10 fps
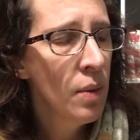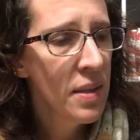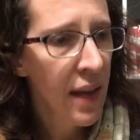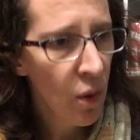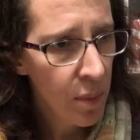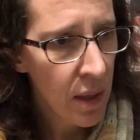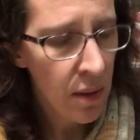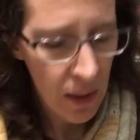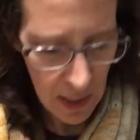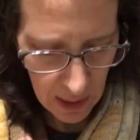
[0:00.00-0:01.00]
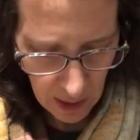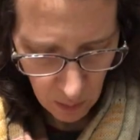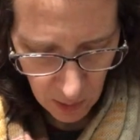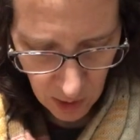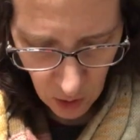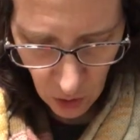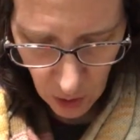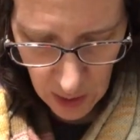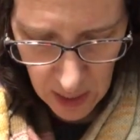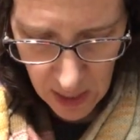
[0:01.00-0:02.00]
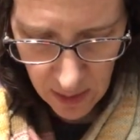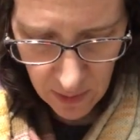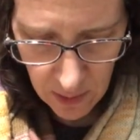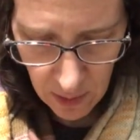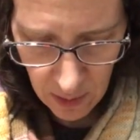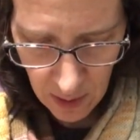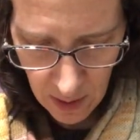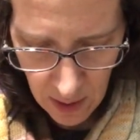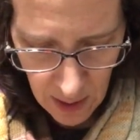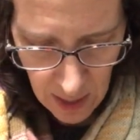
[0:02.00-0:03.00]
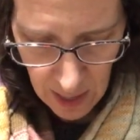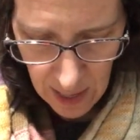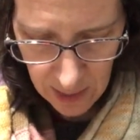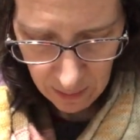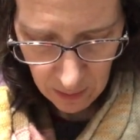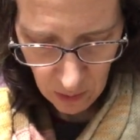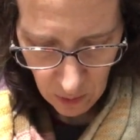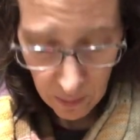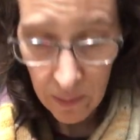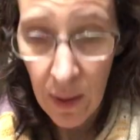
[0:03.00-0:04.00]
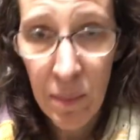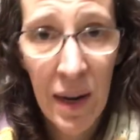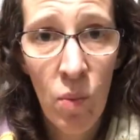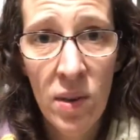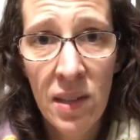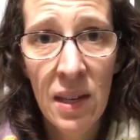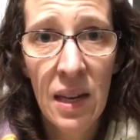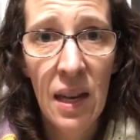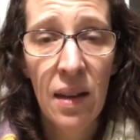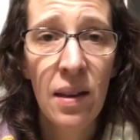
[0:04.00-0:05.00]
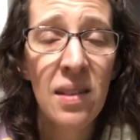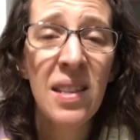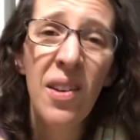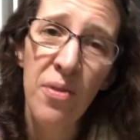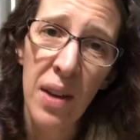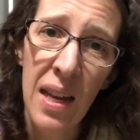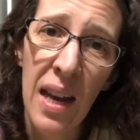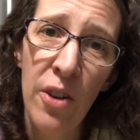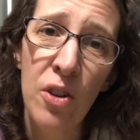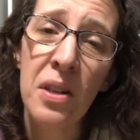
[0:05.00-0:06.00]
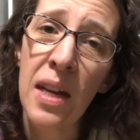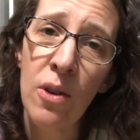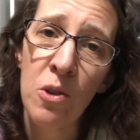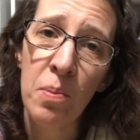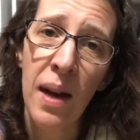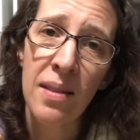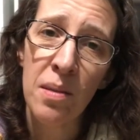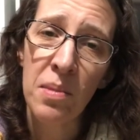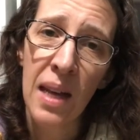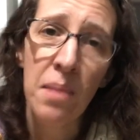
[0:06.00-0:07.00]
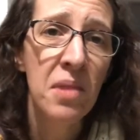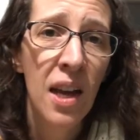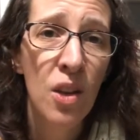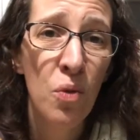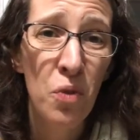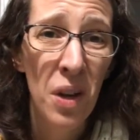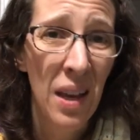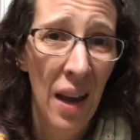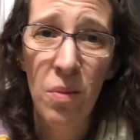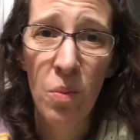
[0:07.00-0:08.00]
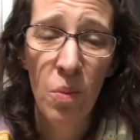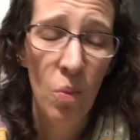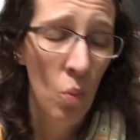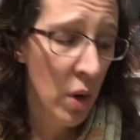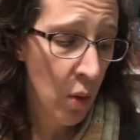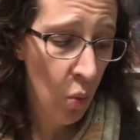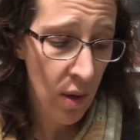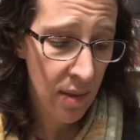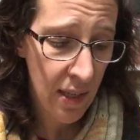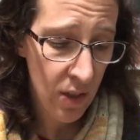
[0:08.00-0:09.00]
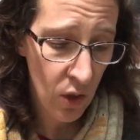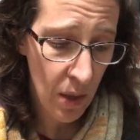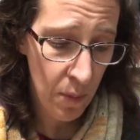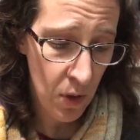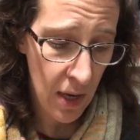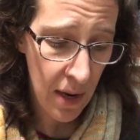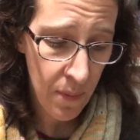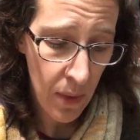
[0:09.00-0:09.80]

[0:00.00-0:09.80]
helping Lincoln with the cookies. I don't know, but I wasn't knitting. Isn't that funny how your day goes by sometimes and you forget what it was that took up your day?